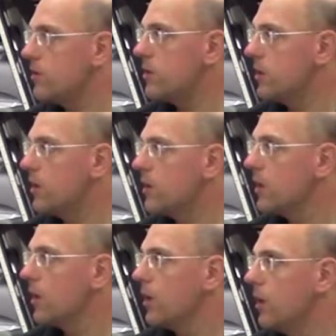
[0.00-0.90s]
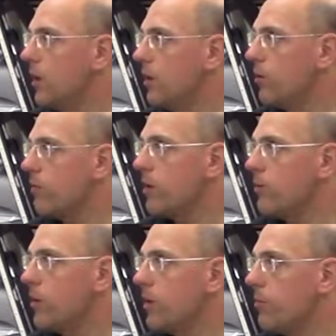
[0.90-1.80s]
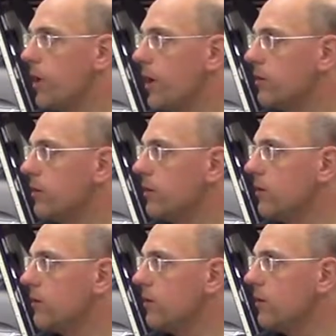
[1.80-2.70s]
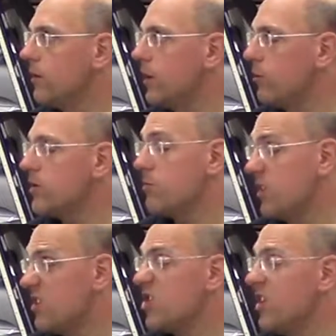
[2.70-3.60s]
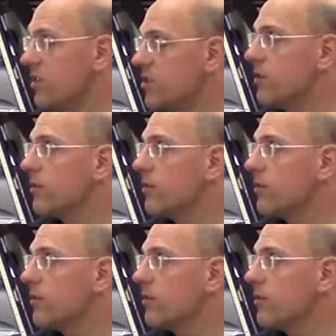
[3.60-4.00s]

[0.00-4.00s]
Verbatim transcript: did uh, with minimal impact, and uh, that was the biggest challenge.